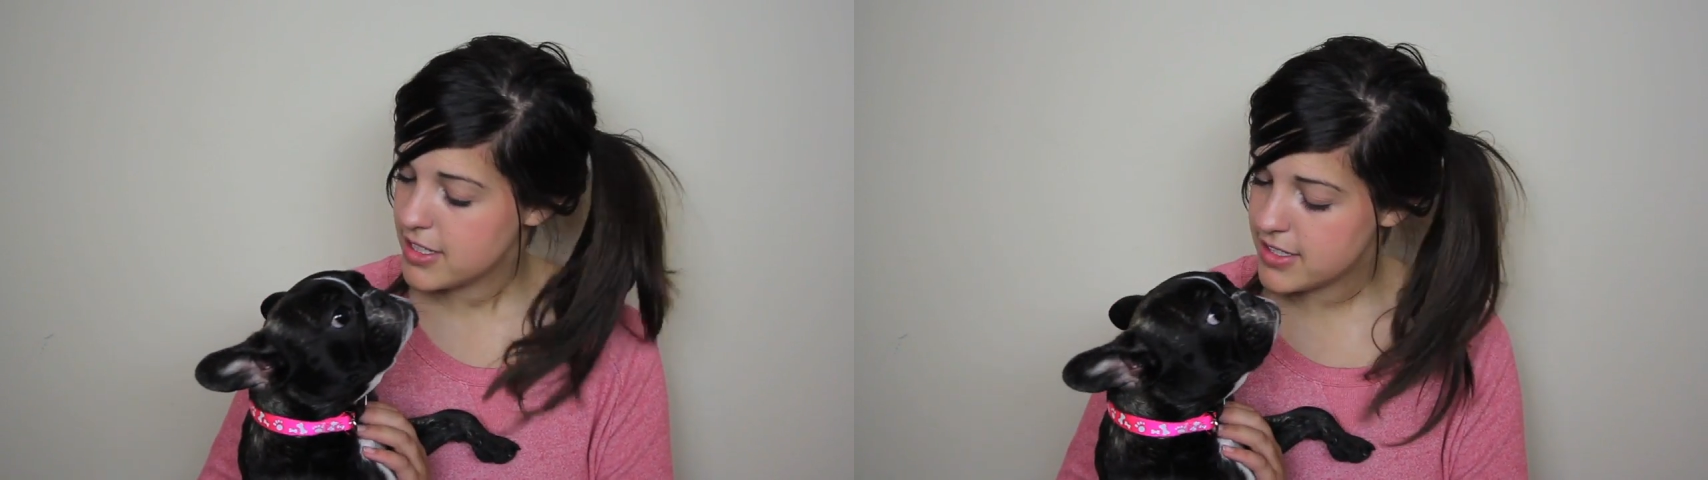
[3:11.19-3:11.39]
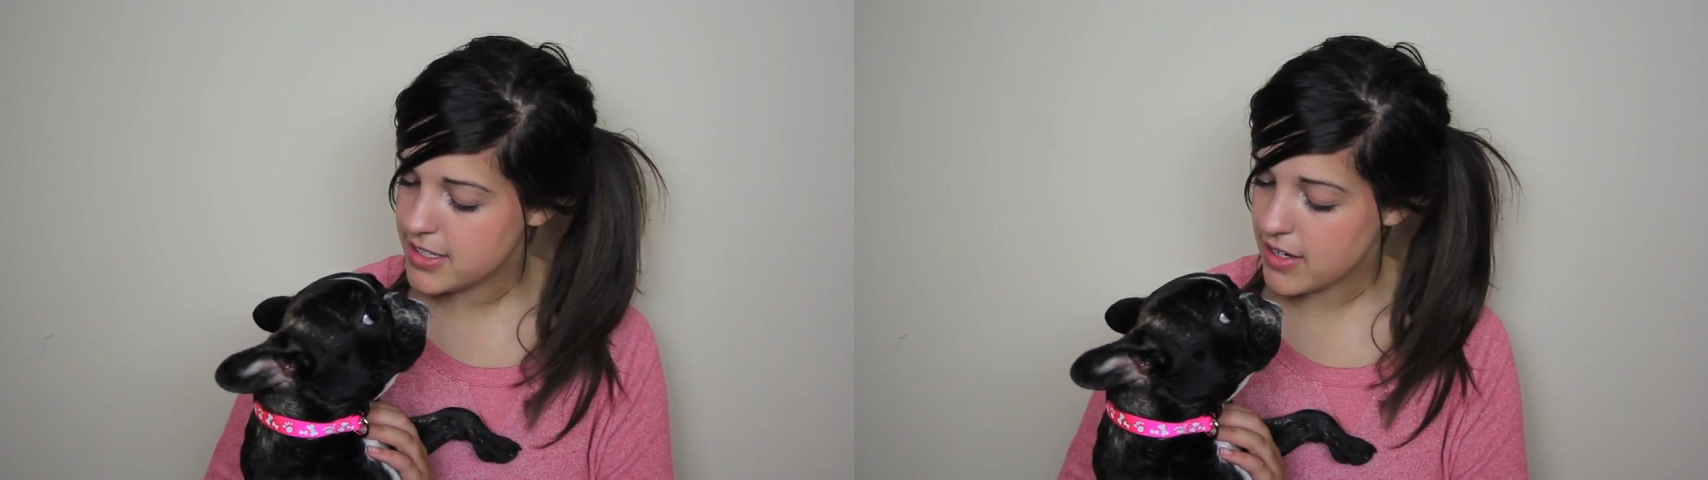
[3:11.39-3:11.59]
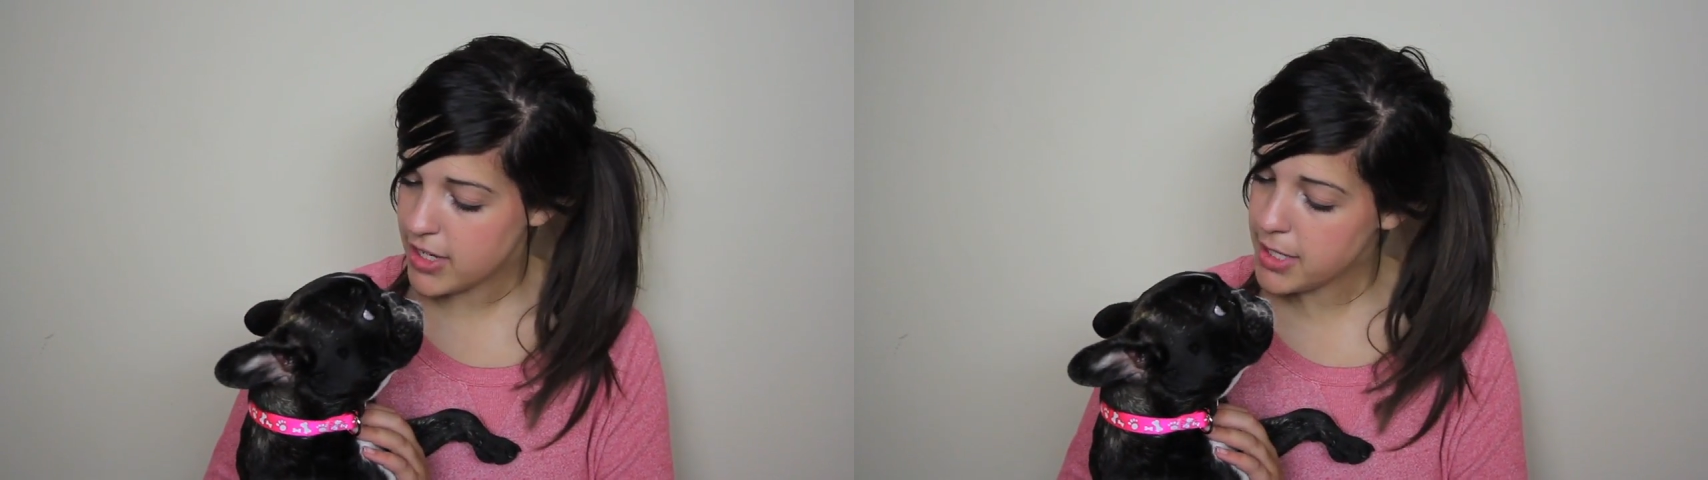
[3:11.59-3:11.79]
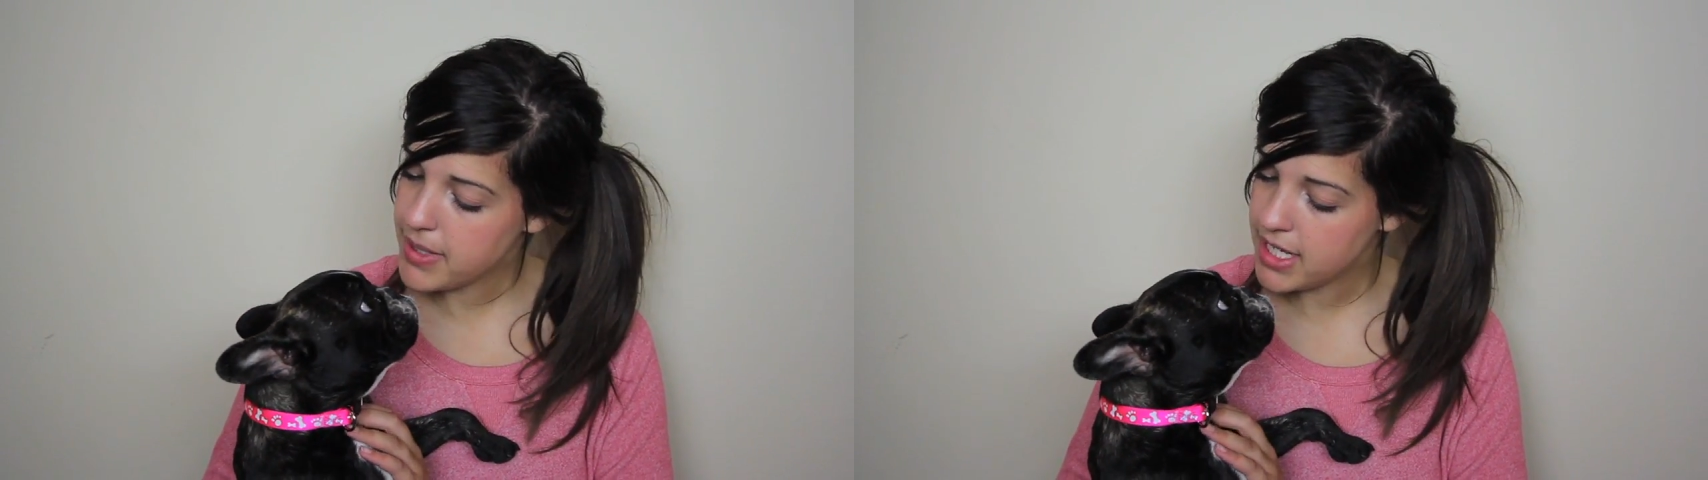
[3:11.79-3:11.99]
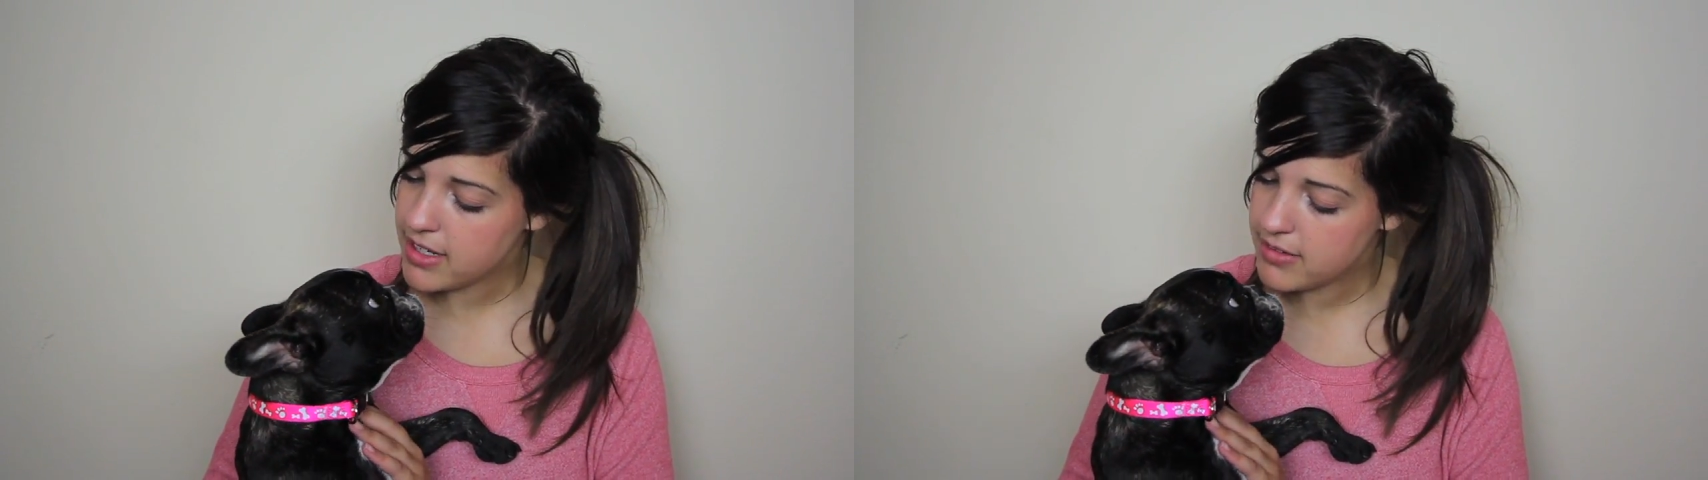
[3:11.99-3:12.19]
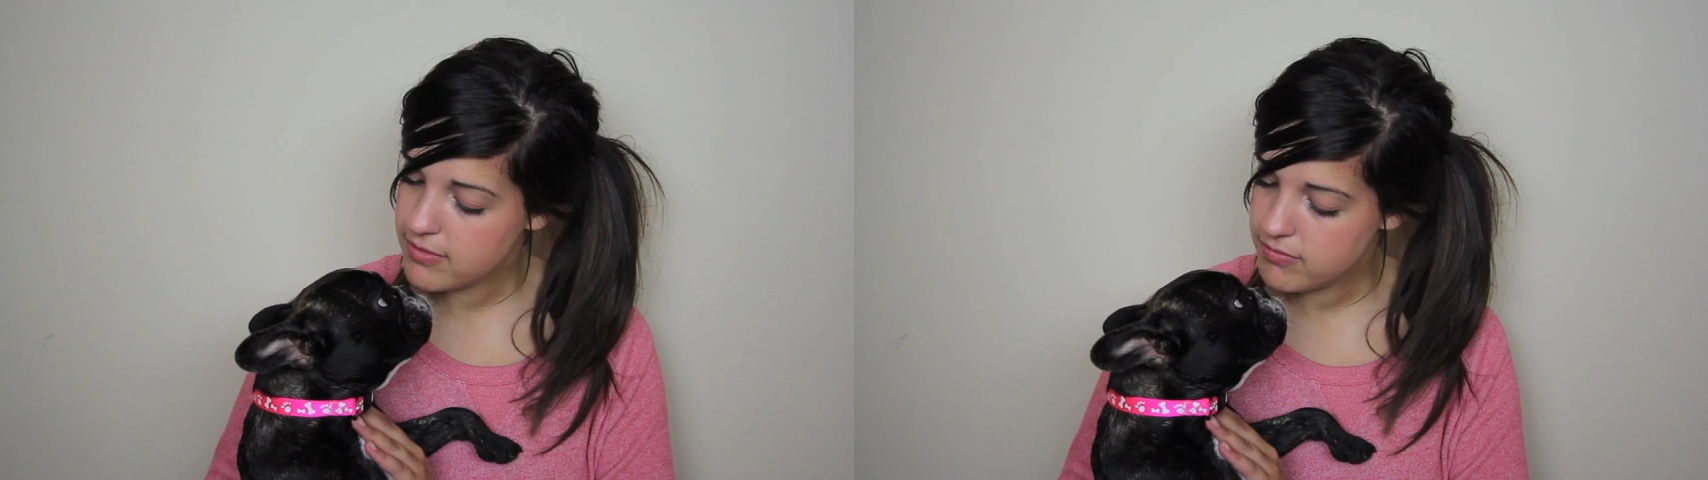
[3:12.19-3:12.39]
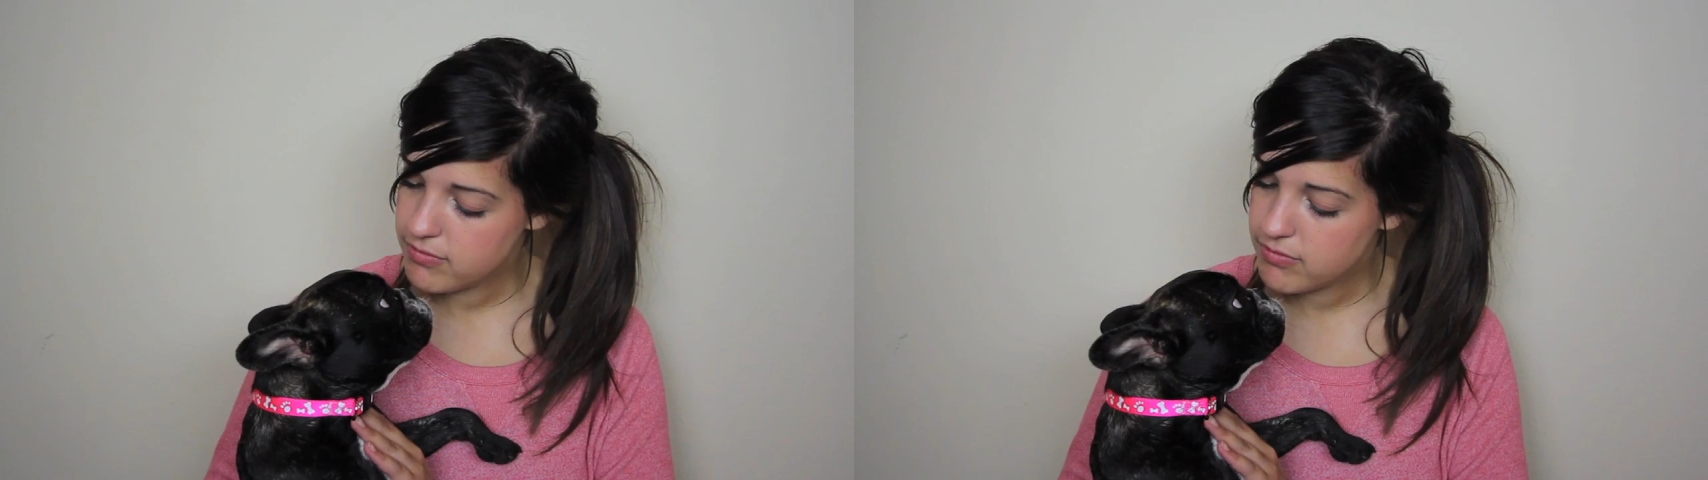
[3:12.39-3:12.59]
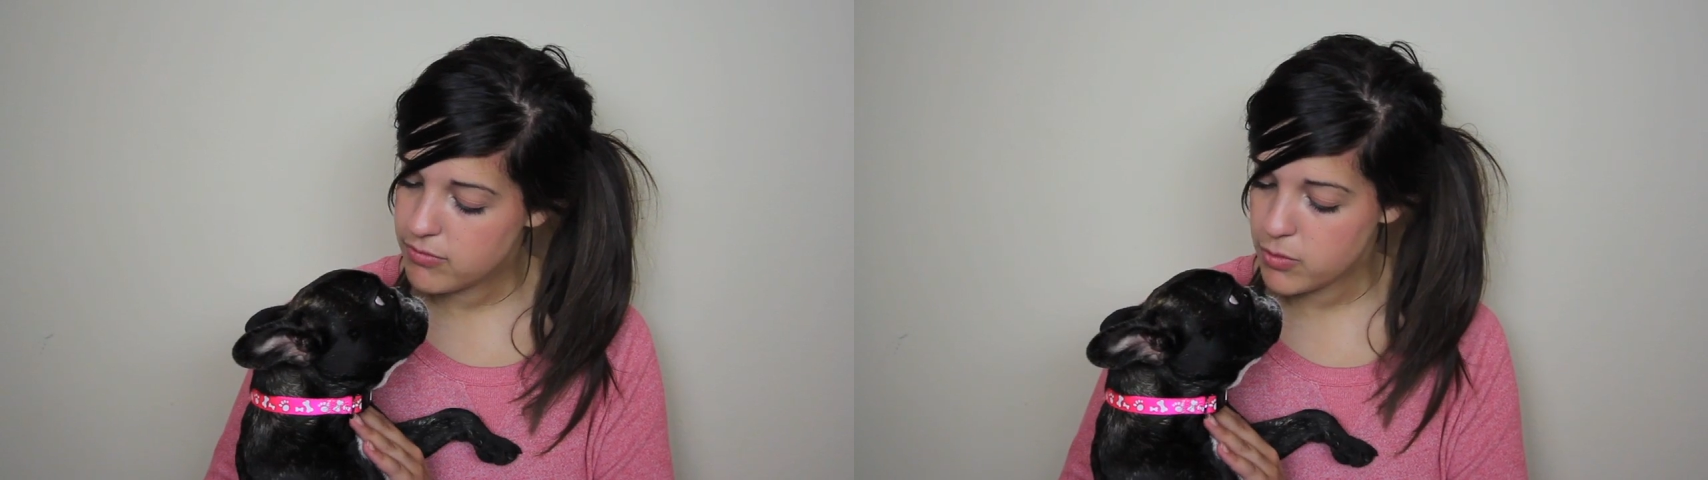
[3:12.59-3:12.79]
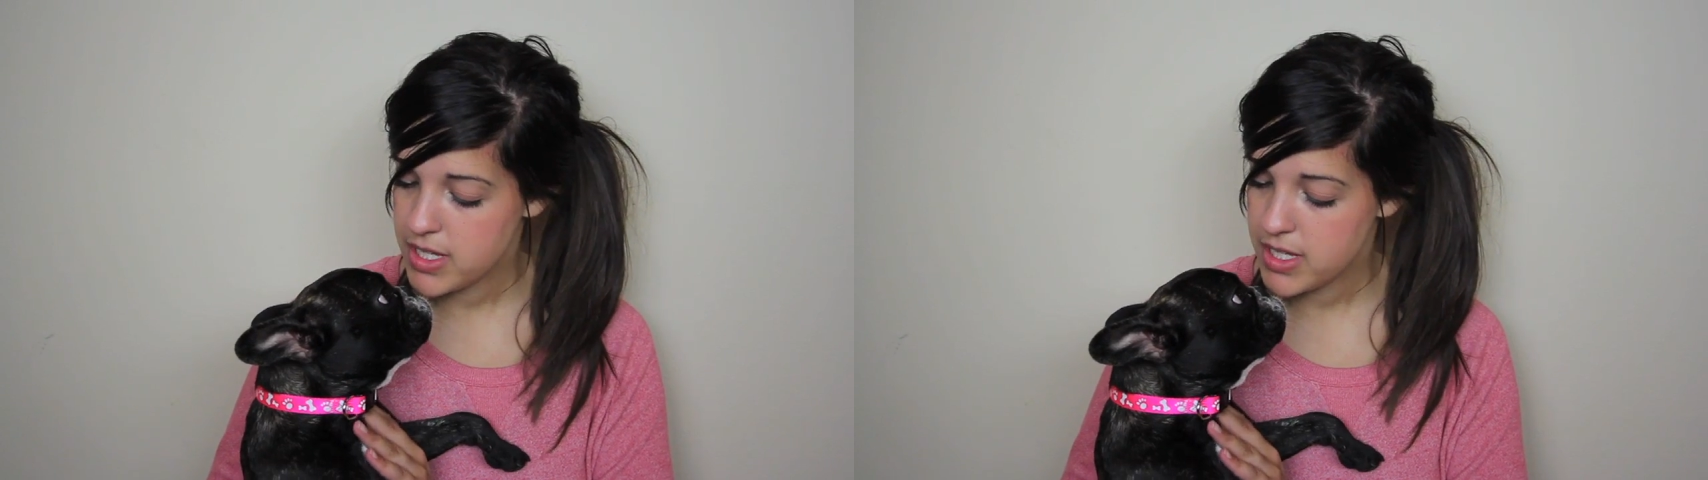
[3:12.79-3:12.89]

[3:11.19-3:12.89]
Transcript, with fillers: Isn't that right, Beta?